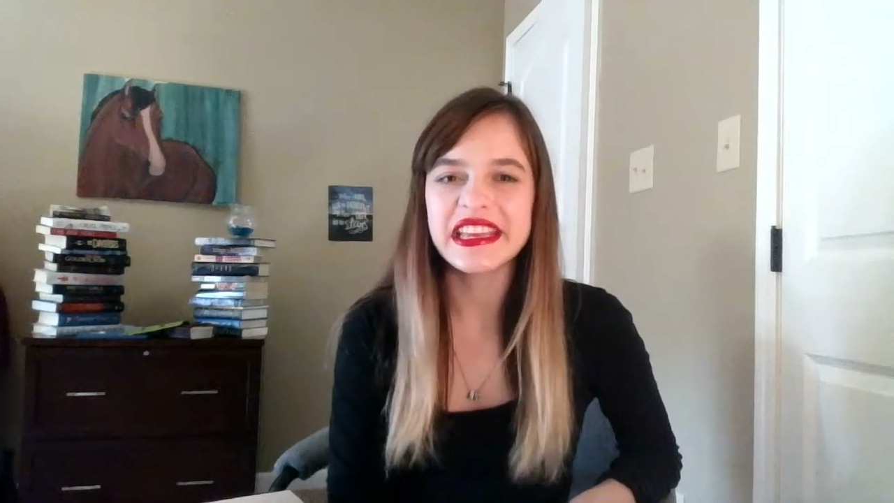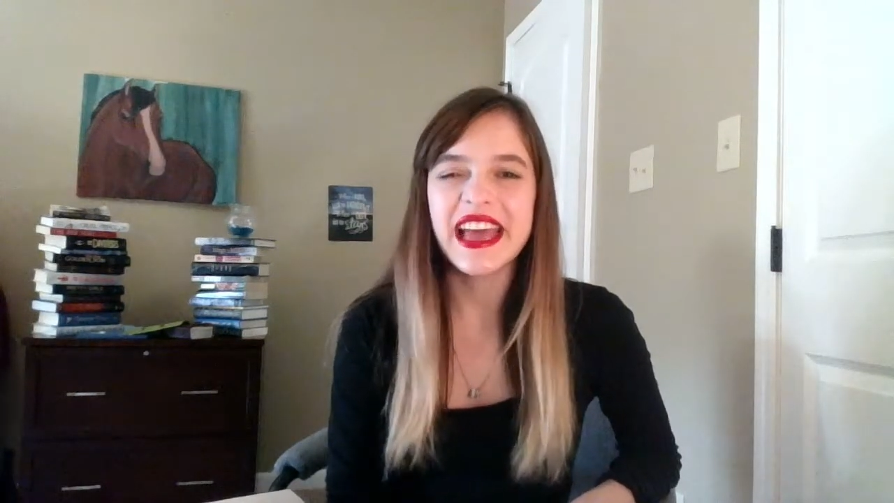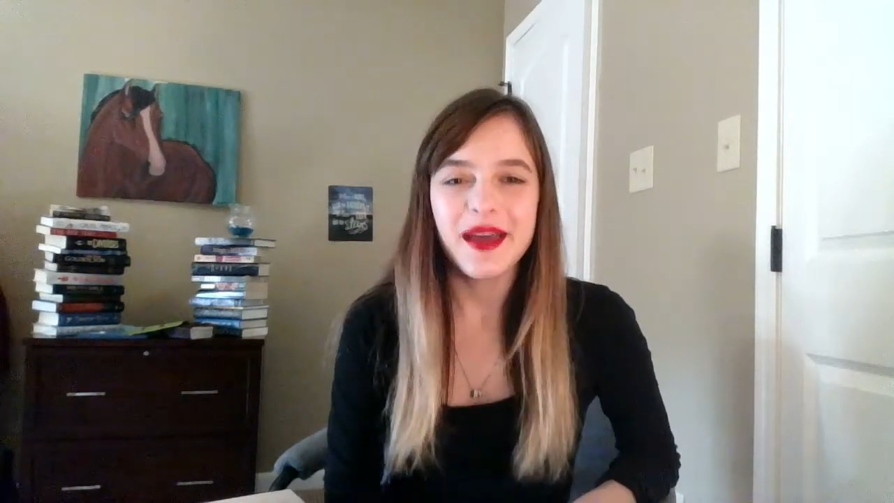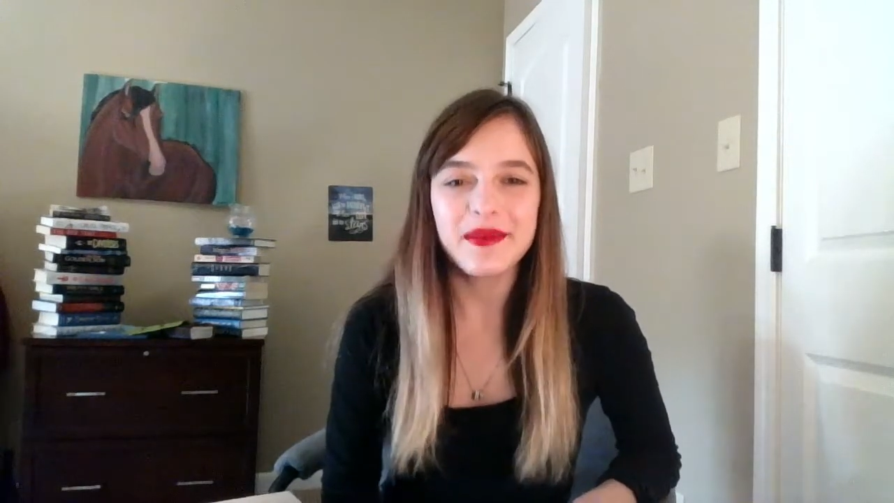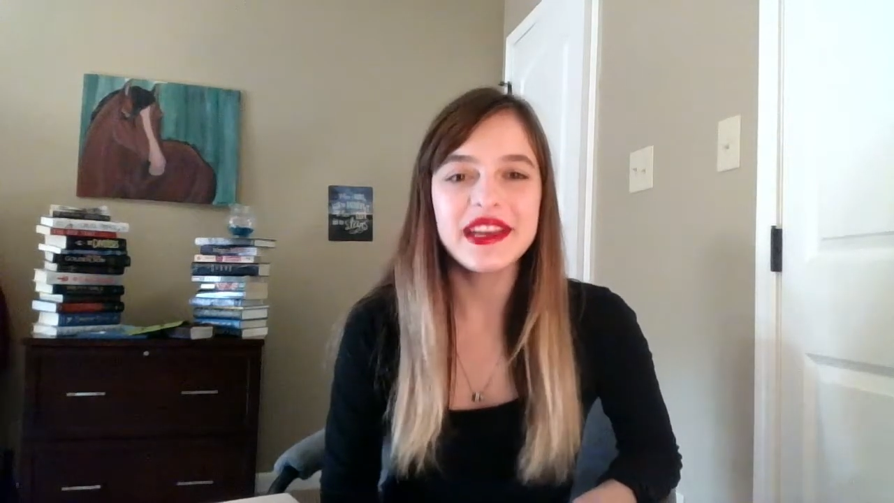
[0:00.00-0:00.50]

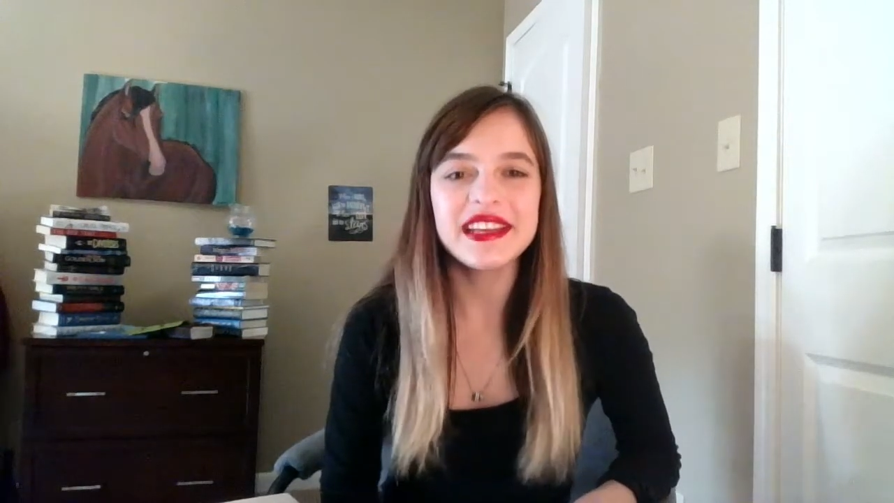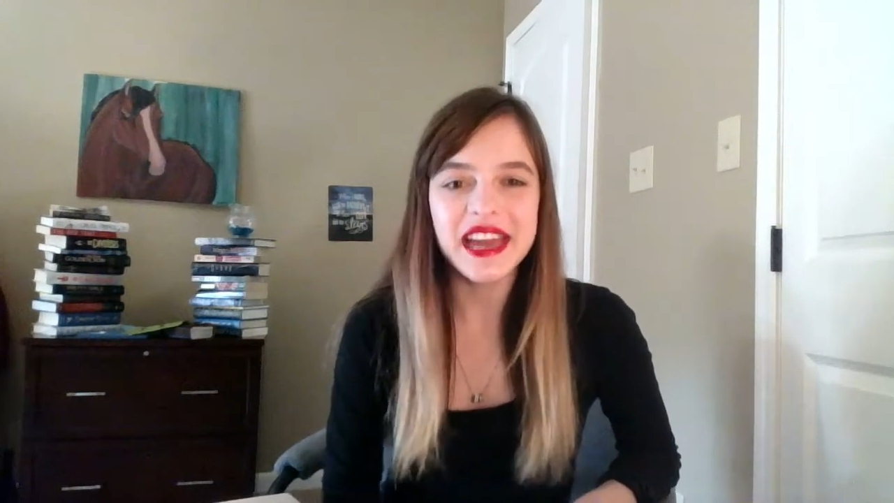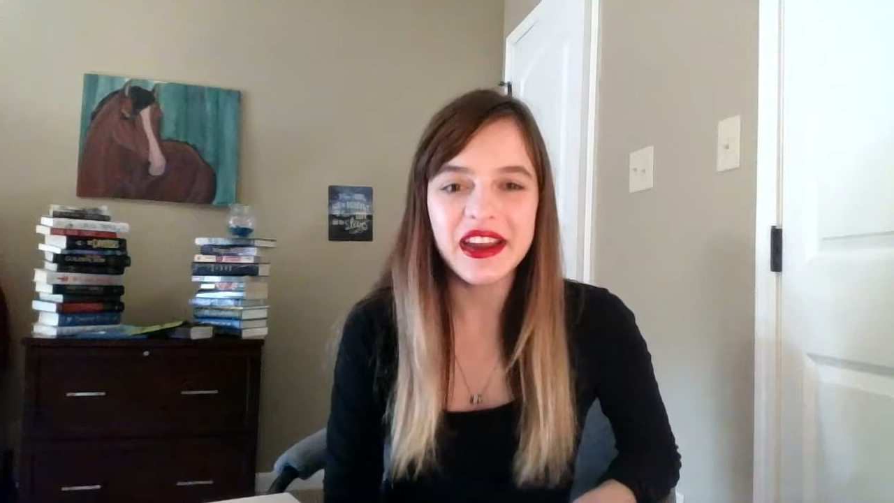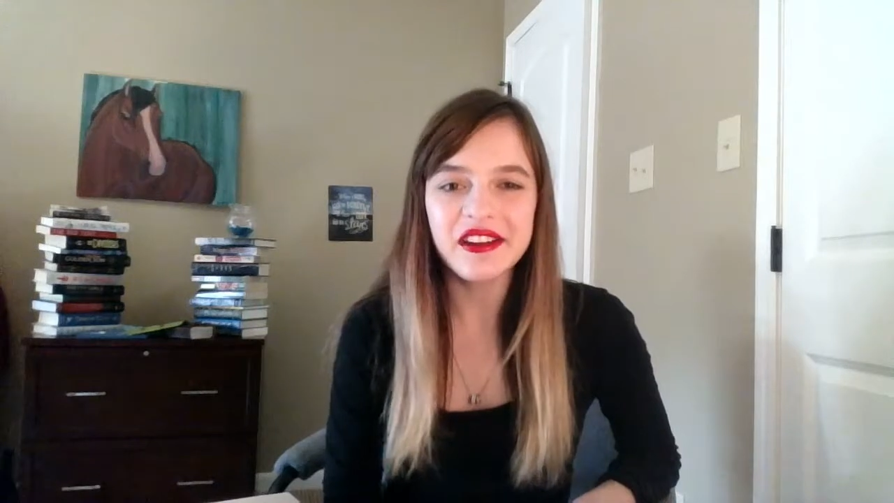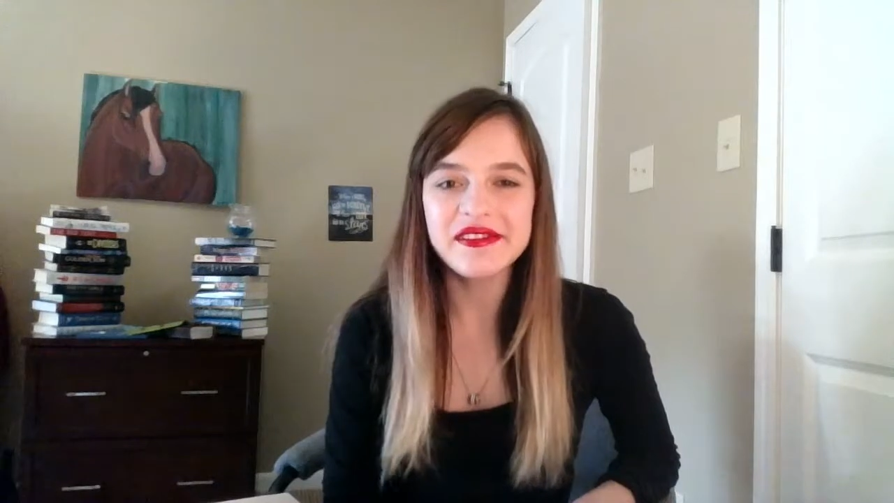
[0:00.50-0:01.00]
I'm getting
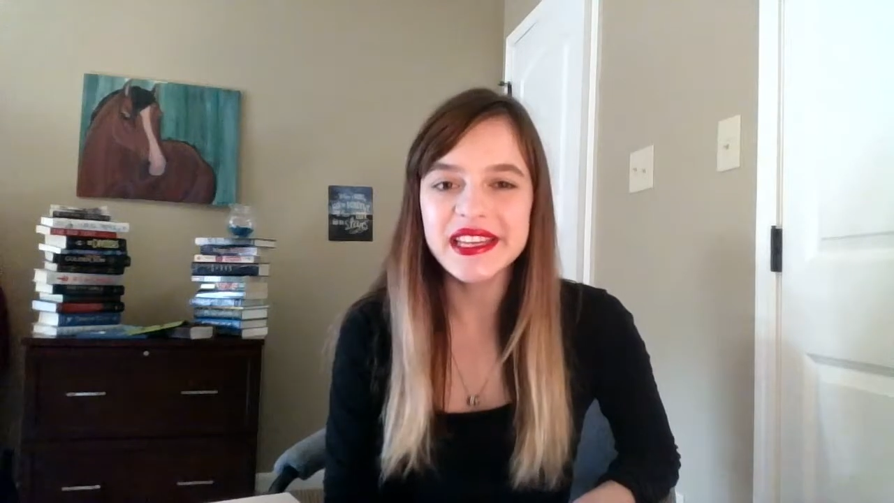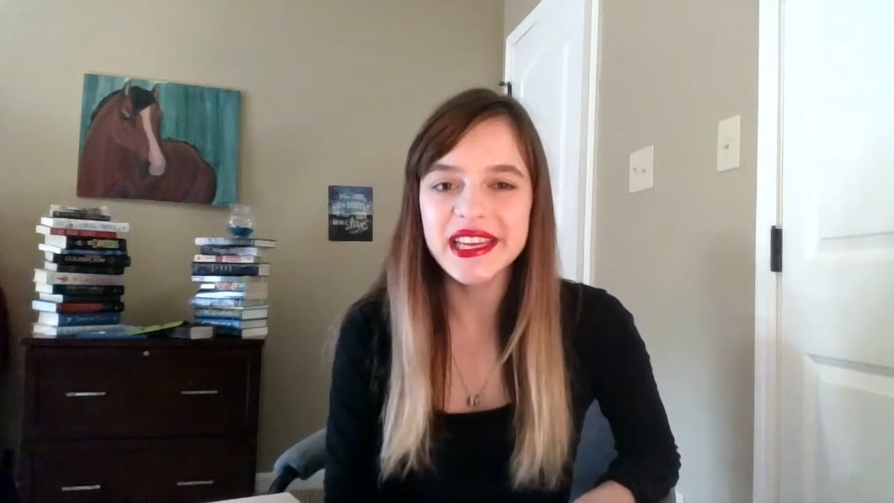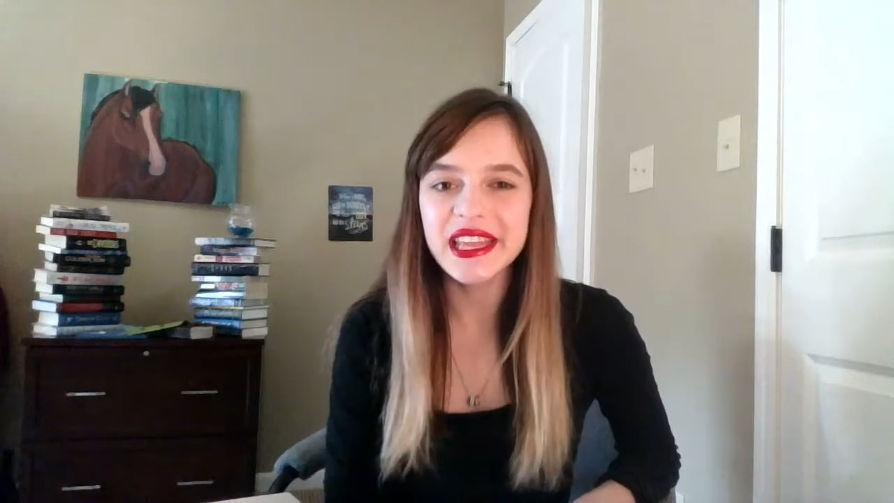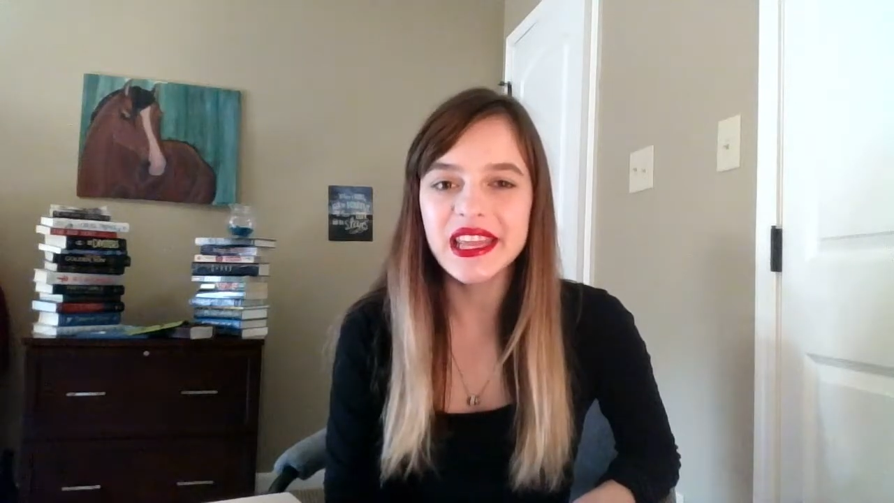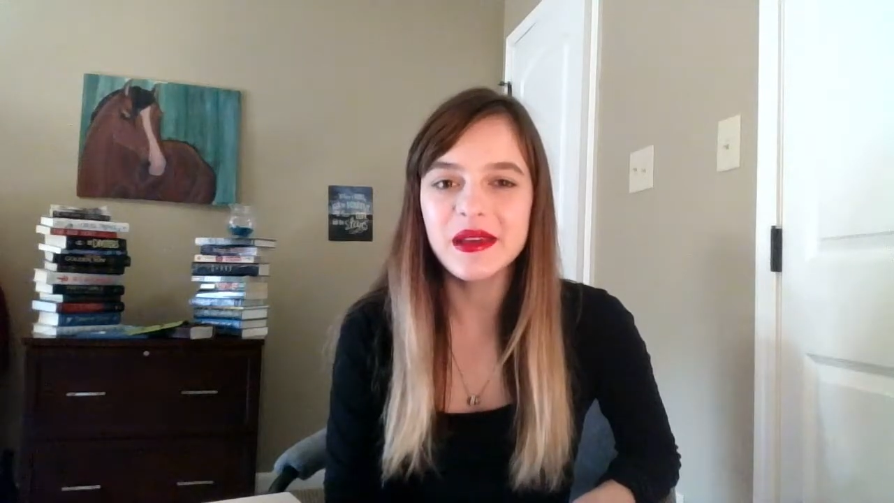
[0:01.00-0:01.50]
tired of
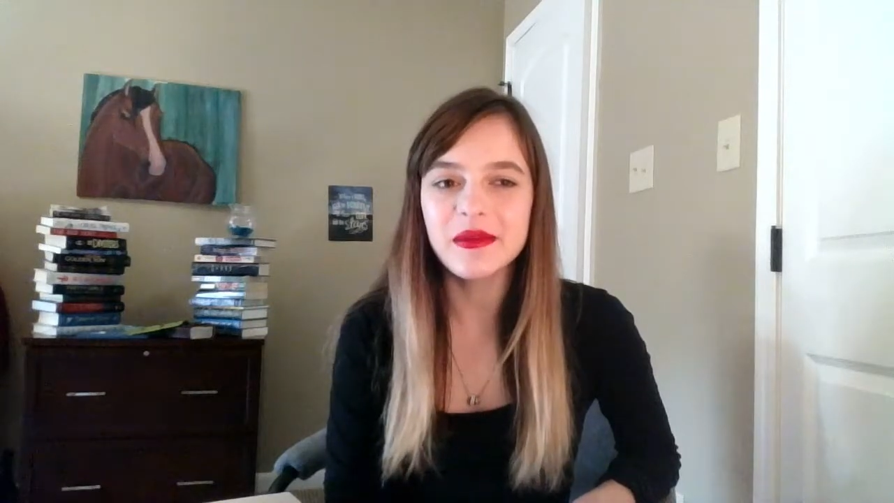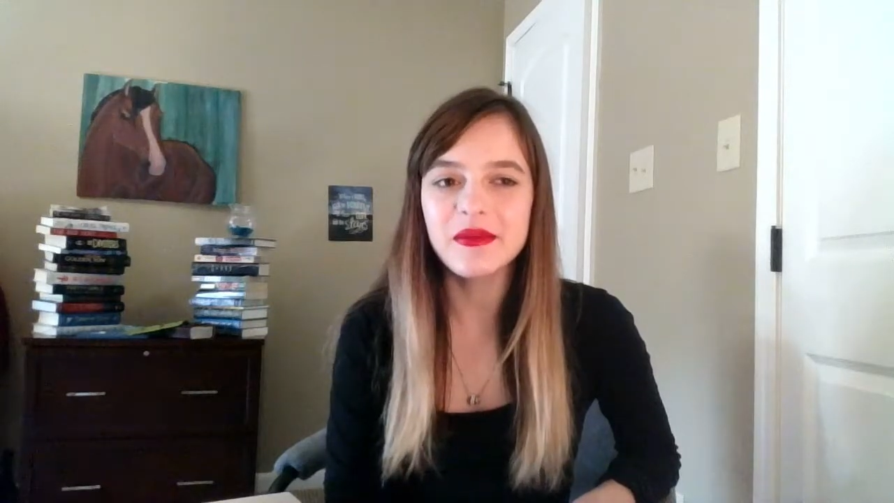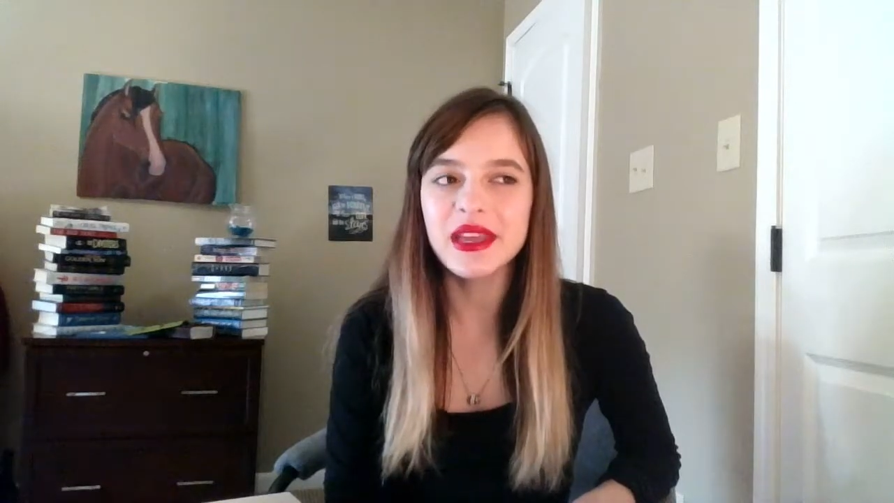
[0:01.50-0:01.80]
seeing them.